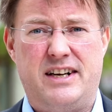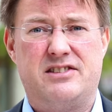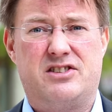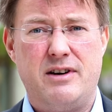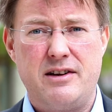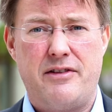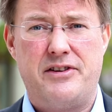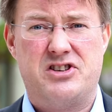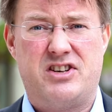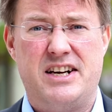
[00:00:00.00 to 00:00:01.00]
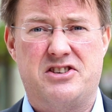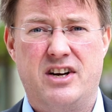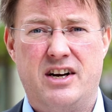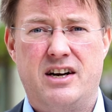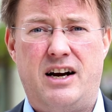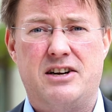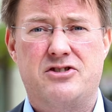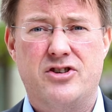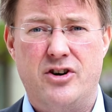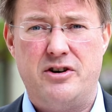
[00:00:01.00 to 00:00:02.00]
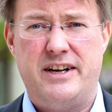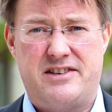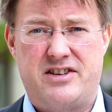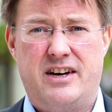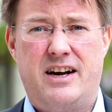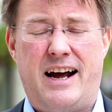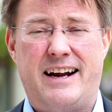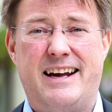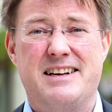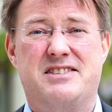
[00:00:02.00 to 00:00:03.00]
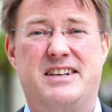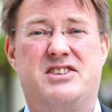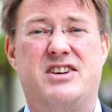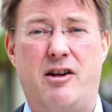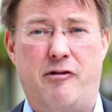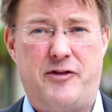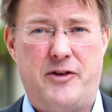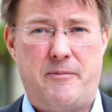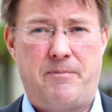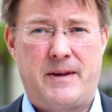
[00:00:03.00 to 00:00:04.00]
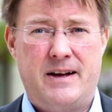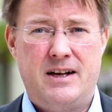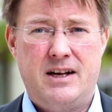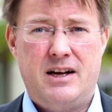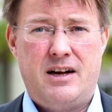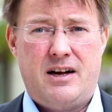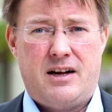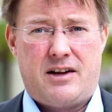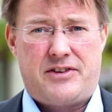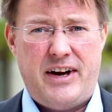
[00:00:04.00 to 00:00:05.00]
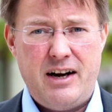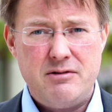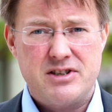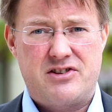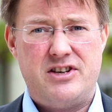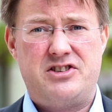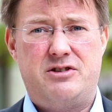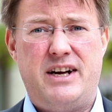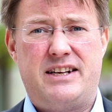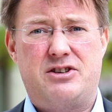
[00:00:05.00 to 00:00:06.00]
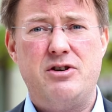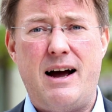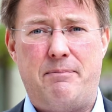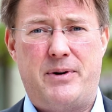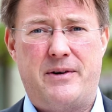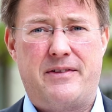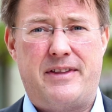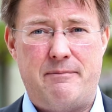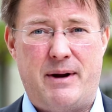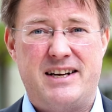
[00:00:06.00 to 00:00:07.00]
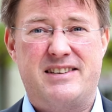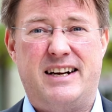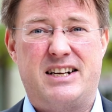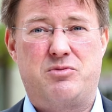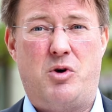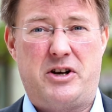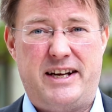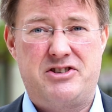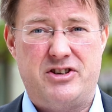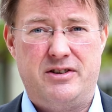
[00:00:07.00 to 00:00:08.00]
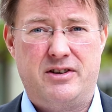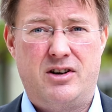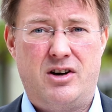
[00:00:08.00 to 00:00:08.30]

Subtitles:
take the strength of the state and turn it against itself. Terrorists thus create a trap that many states walk into.